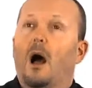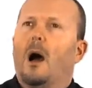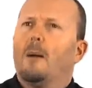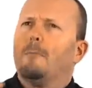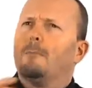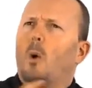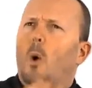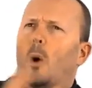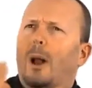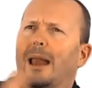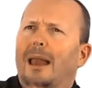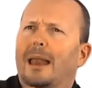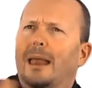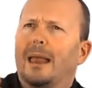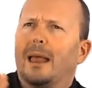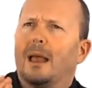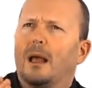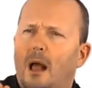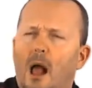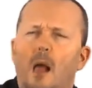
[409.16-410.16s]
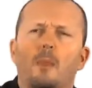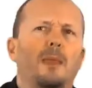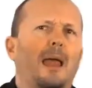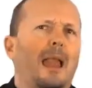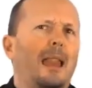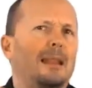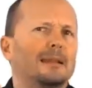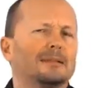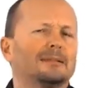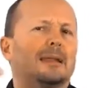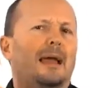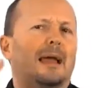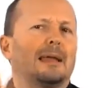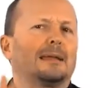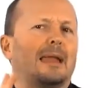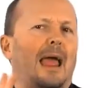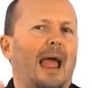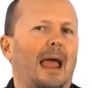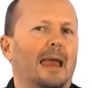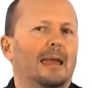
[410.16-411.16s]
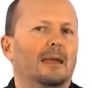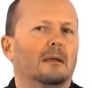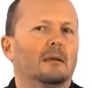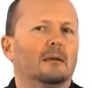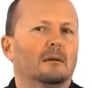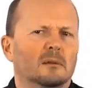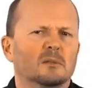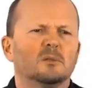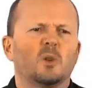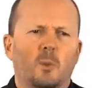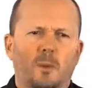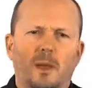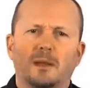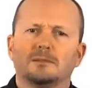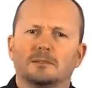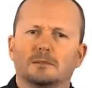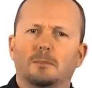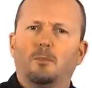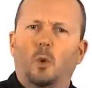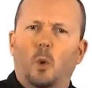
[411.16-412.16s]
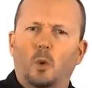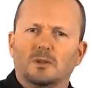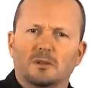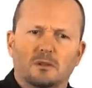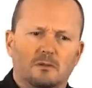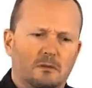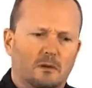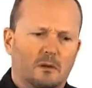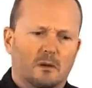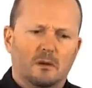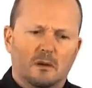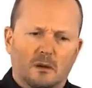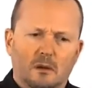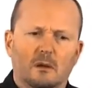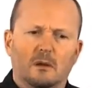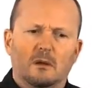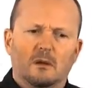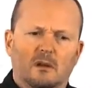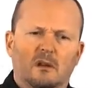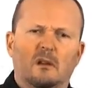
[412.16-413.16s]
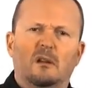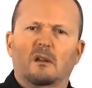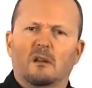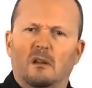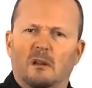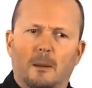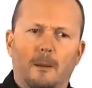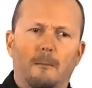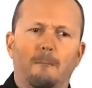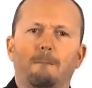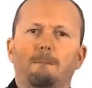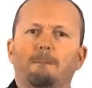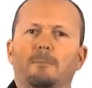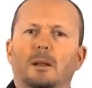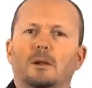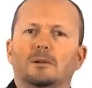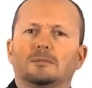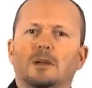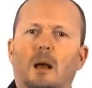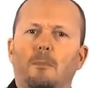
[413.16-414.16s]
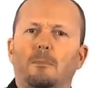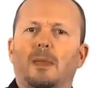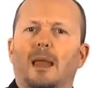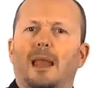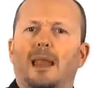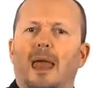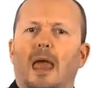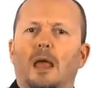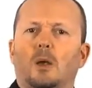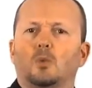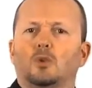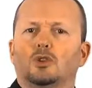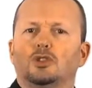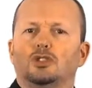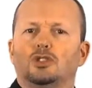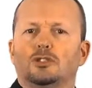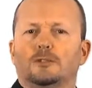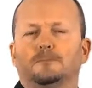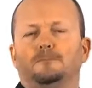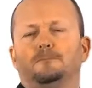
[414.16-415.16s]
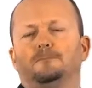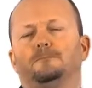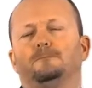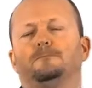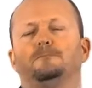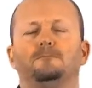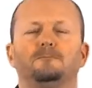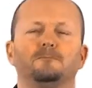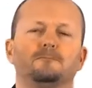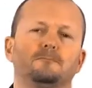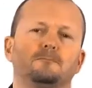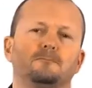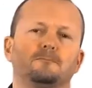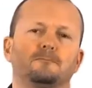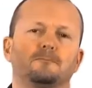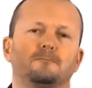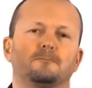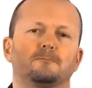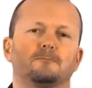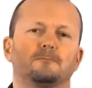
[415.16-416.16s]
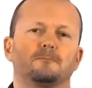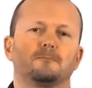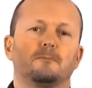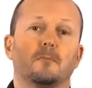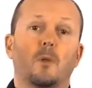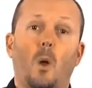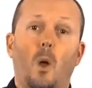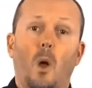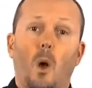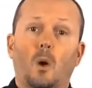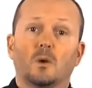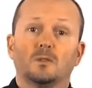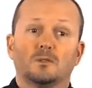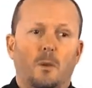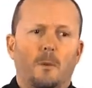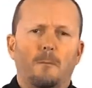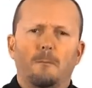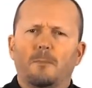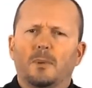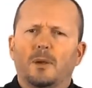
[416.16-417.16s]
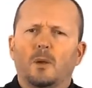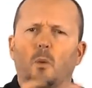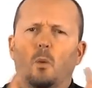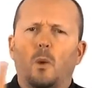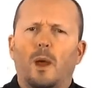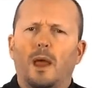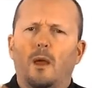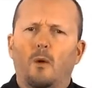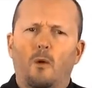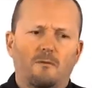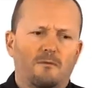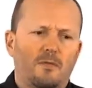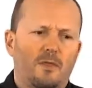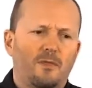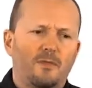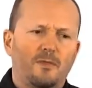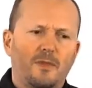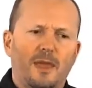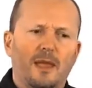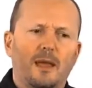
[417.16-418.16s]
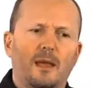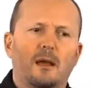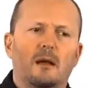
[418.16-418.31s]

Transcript: So it's listening, another supportive technique, and back into listening again. Always being aware of extending the child's vocabulary,